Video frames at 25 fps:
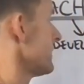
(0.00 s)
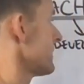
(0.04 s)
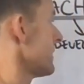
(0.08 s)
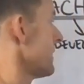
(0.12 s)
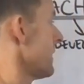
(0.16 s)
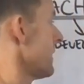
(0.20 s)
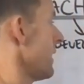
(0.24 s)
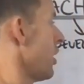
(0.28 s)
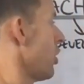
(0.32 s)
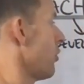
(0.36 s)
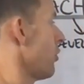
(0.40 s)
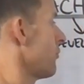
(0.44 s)

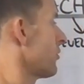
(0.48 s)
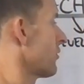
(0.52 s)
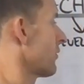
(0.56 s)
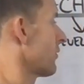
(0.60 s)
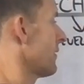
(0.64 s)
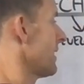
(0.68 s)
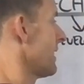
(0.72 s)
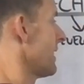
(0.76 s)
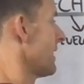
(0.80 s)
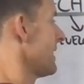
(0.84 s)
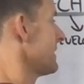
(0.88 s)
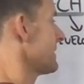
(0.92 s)
that help
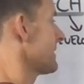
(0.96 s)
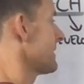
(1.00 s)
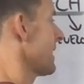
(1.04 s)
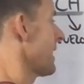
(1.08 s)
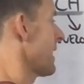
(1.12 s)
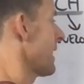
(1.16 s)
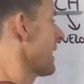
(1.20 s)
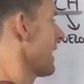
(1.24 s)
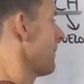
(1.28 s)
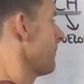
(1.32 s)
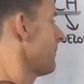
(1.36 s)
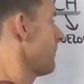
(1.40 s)
create
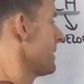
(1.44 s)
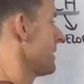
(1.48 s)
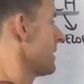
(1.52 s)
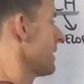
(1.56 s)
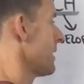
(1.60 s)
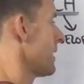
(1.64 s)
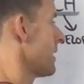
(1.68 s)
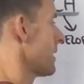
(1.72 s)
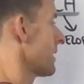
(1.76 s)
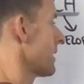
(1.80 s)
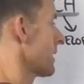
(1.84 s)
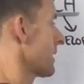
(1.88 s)

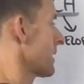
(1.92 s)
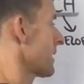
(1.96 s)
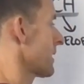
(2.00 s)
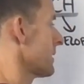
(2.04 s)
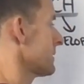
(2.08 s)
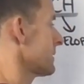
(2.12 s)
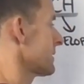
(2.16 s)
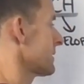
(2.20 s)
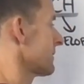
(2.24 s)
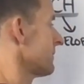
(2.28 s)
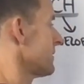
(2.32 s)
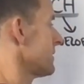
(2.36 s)
happier
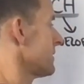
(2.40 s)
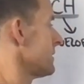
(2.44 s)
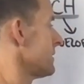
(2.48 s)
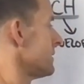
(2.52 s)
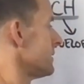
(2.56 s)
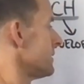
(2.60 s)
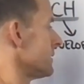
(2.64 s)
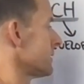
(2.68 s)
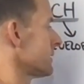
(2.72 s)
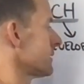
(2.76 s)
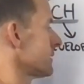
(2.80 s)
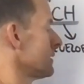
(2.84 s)

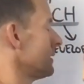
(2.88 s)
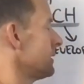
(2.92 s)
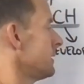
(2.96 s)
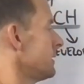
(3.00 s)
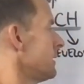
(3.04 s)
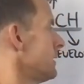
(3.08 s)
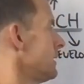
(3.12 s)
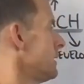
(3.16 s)
customers.